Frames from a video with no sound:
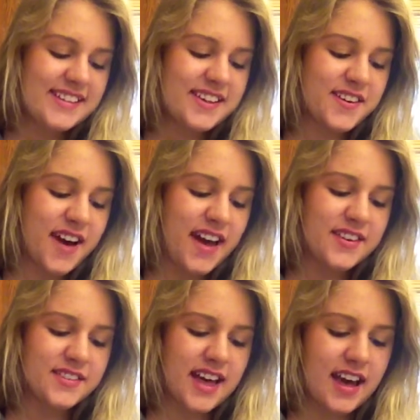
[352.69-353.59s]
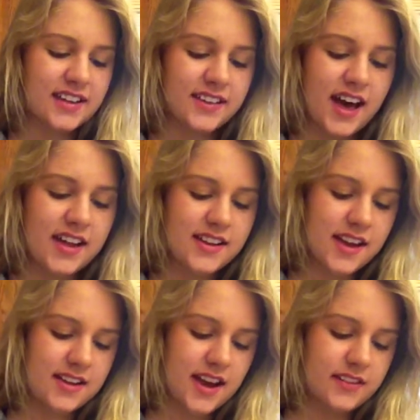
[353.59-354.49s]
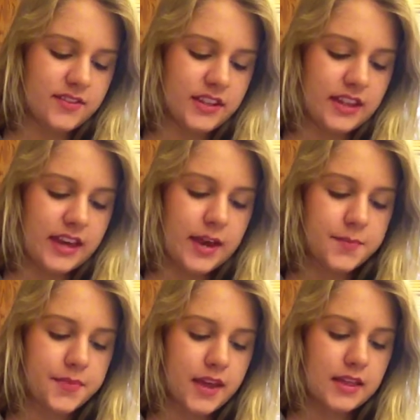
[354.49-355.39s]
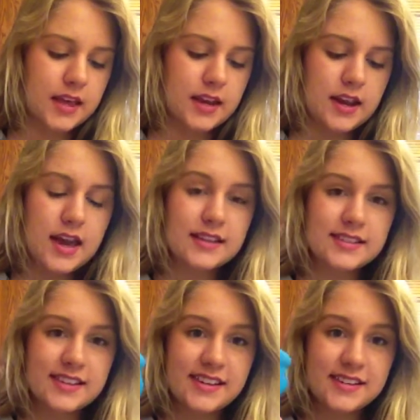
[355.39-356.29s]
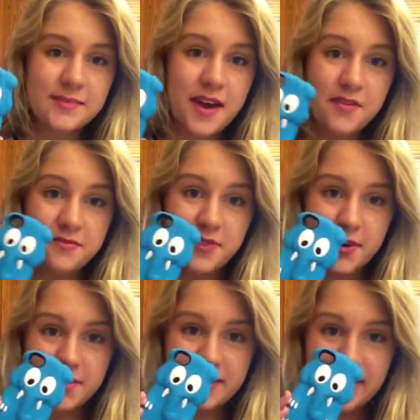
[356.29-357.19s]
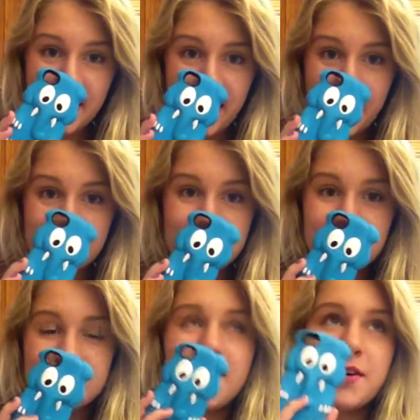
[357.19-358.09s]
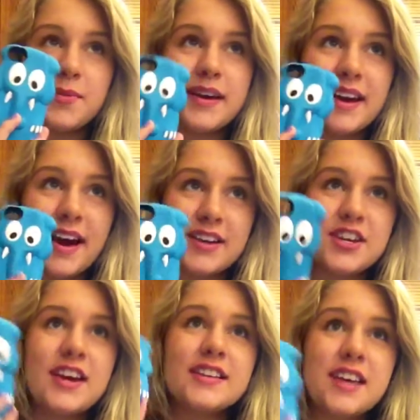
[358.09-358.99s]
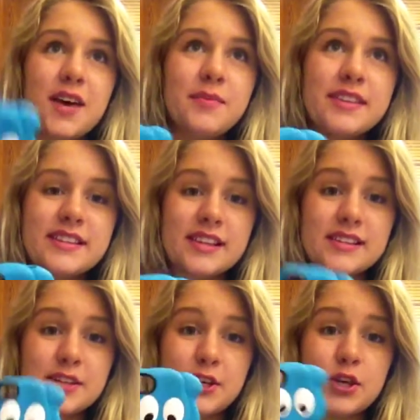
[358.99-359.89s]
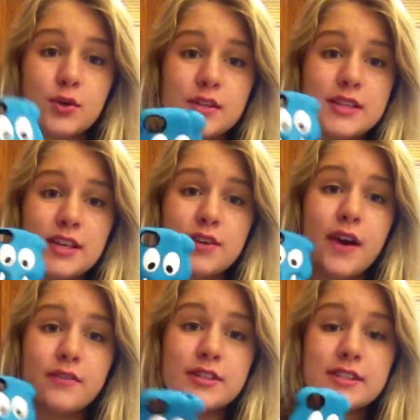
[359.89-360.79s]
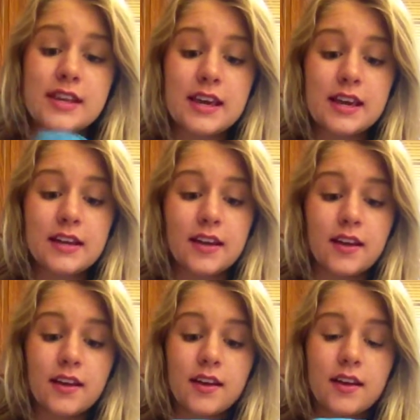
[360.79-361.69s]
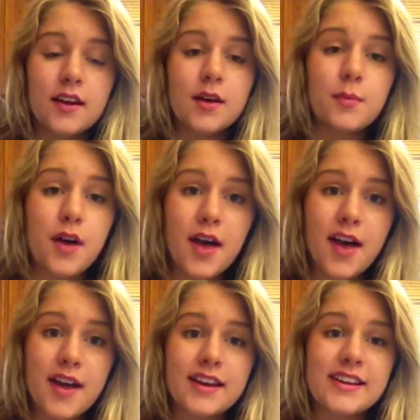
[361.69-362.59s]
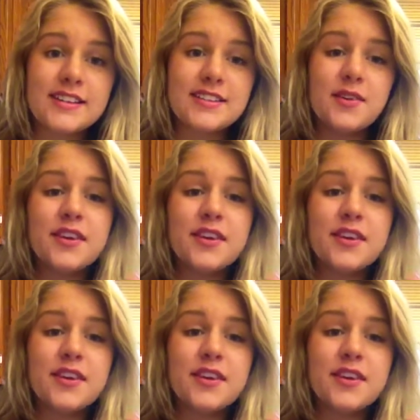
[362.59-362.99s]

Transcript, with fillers: so I use that a lot and I really like it. And then next is my phone case. Oh my gosh, tell me this isn't the cutest thing you've ever seen. Come on, it's so